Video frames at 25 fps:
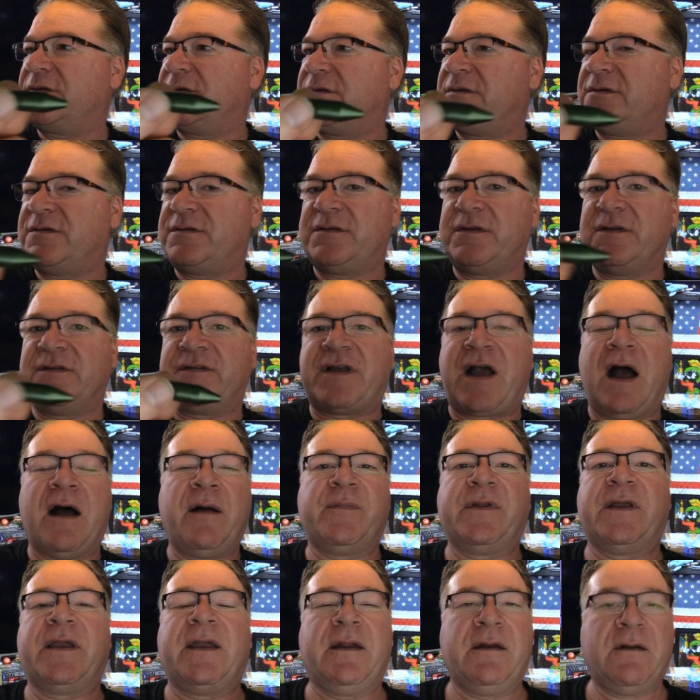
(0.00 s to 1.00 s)
This is
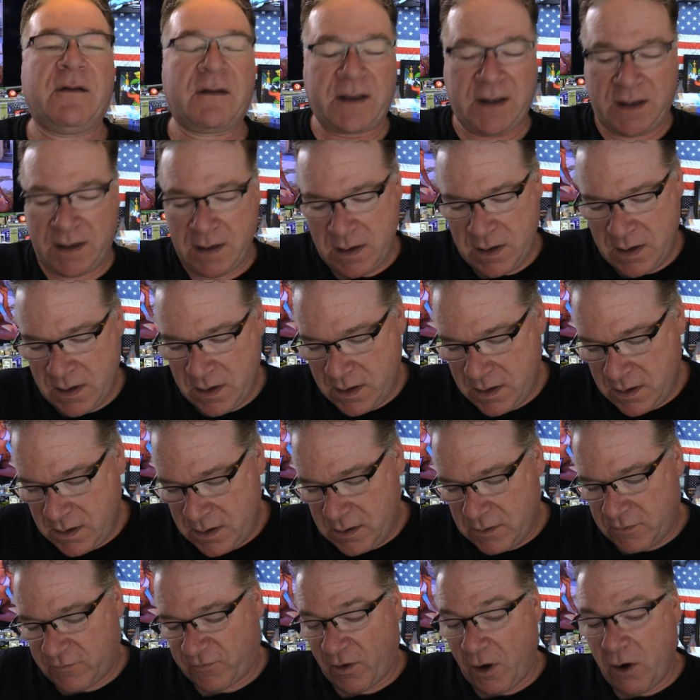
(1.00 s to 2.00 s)
complicated. Okay,
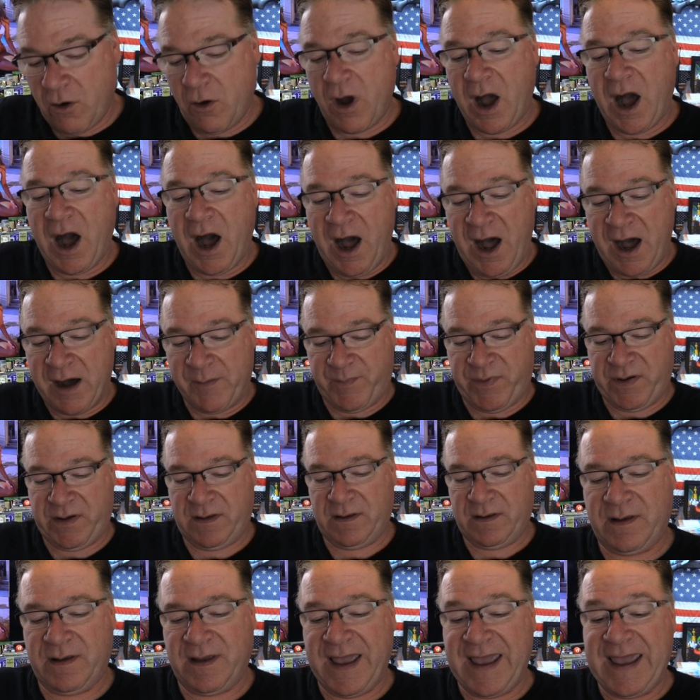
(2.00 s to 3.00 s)
grow up.
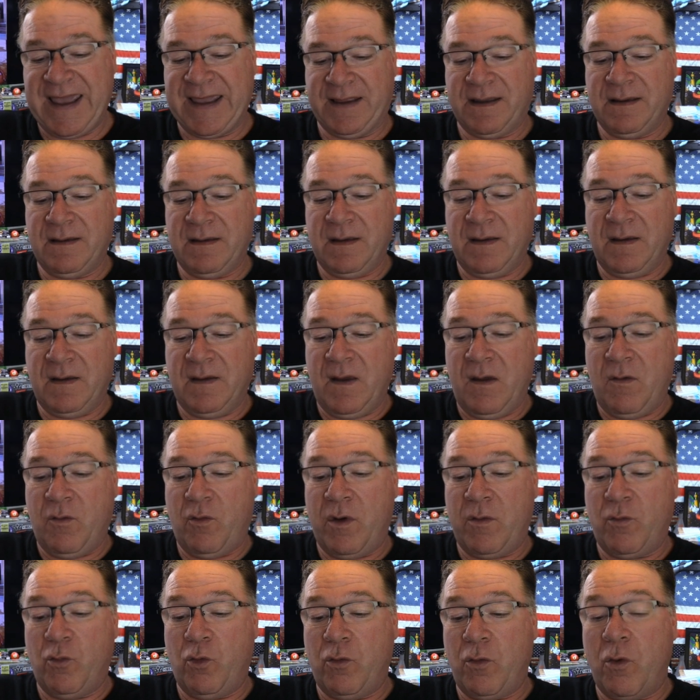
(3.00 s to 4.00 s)
Hey,
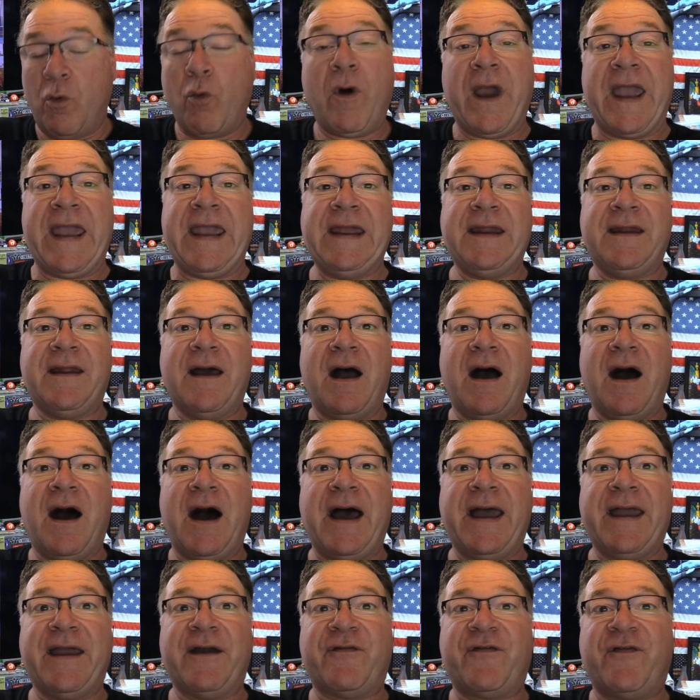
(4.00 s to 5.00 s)
Wade,
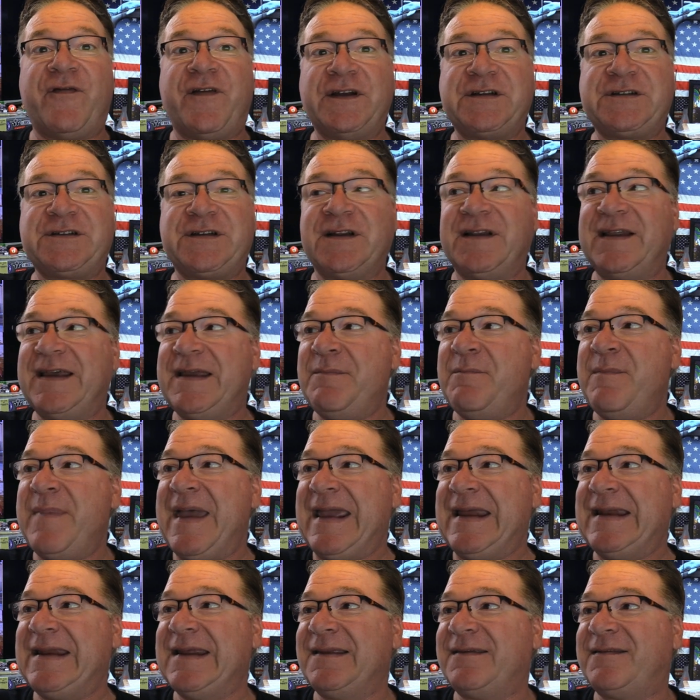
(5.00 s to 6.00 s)
I officially
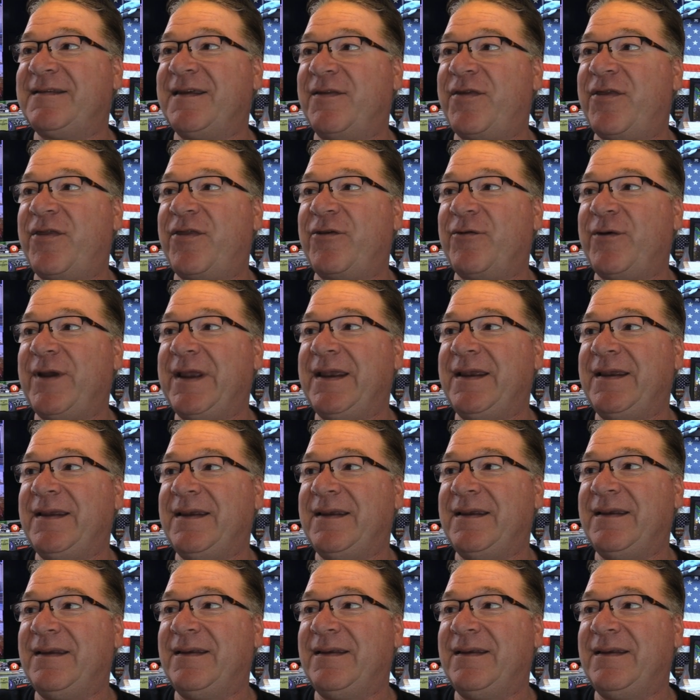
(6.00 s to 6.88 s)
made it to three.